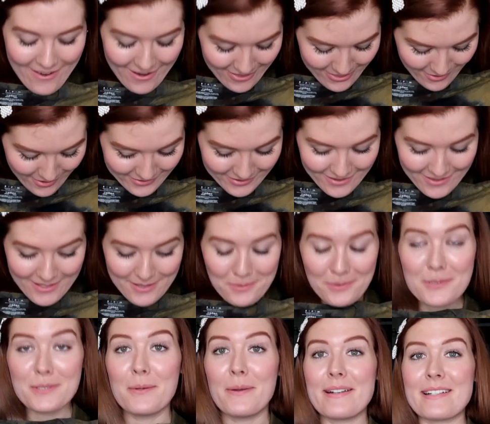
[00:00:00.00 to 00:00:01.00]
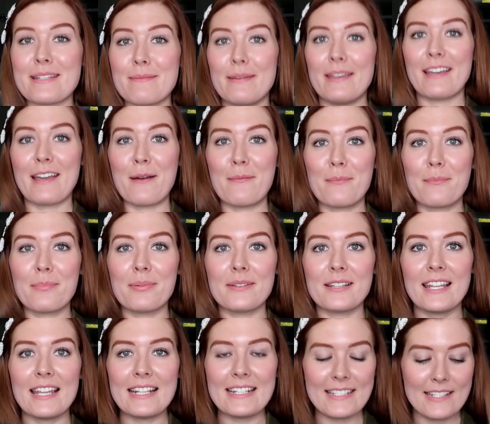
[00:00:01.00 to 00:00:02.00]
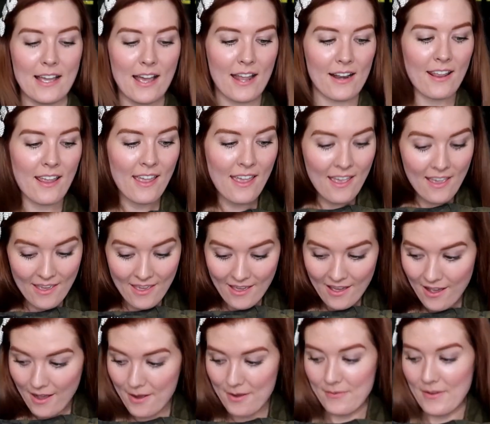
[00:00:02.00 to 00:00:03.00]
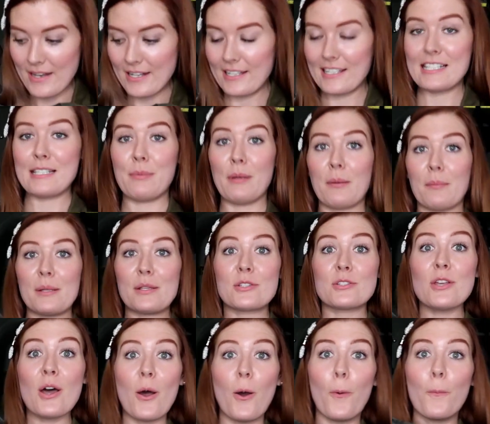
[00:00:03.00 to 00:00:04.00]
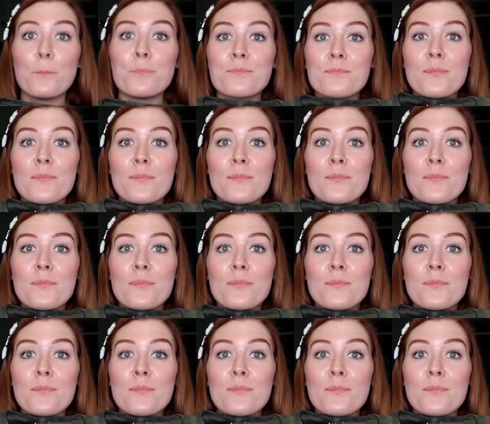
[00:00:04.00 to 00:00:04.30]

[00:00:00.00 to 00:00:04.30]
I thought that this was going to be a complete dud of an experiment. So